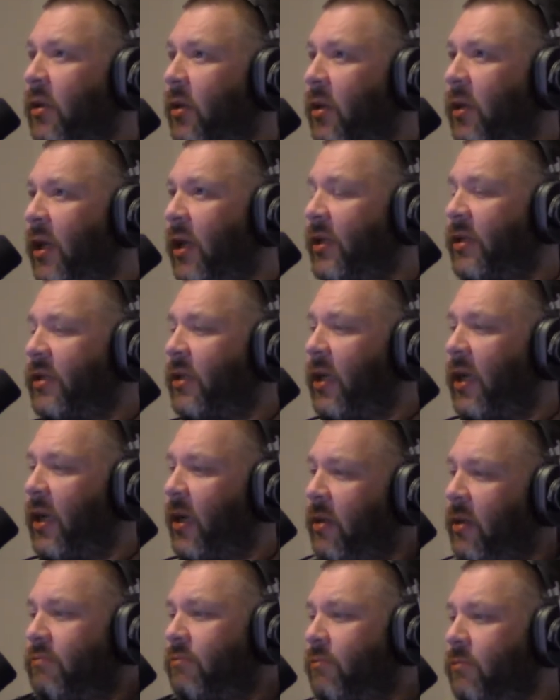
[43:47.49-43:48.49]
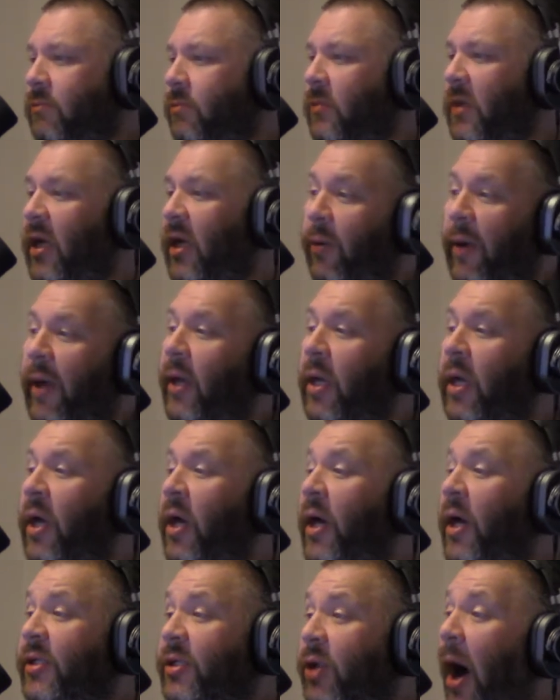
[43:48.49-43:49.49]
It, yeah. Anyway,
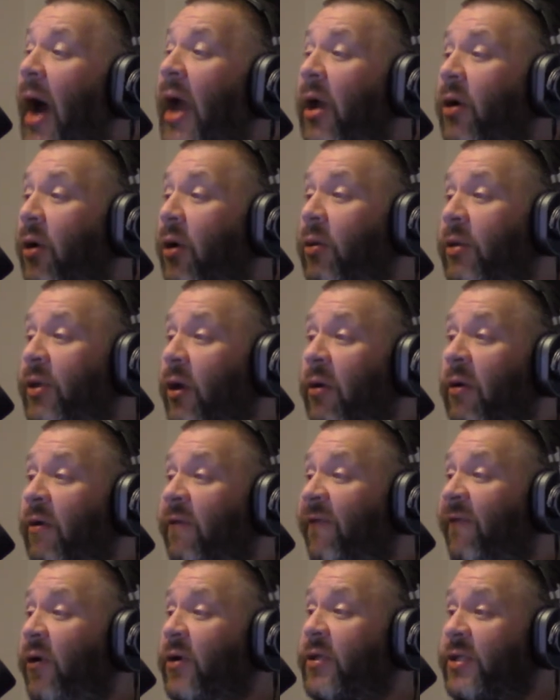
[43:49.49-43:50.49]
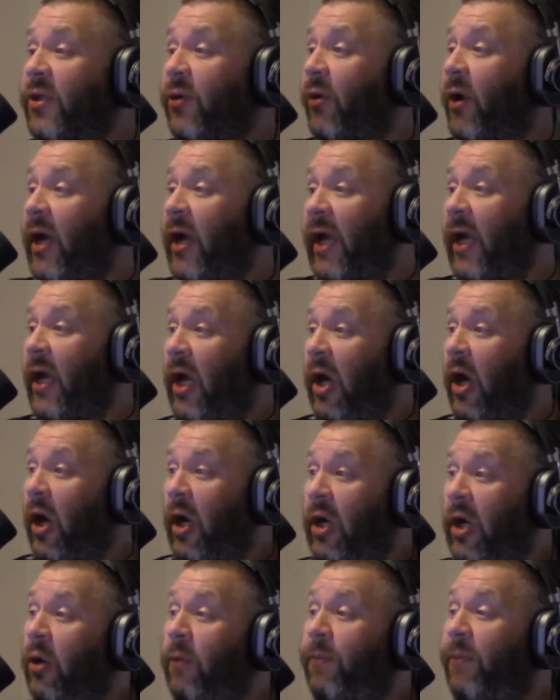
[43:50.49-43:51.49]
so I agree with you. First three
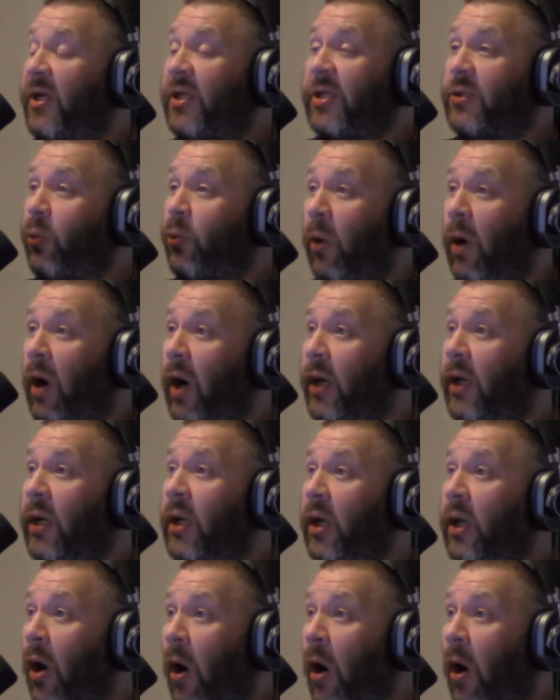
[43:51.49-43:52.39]
could be just one.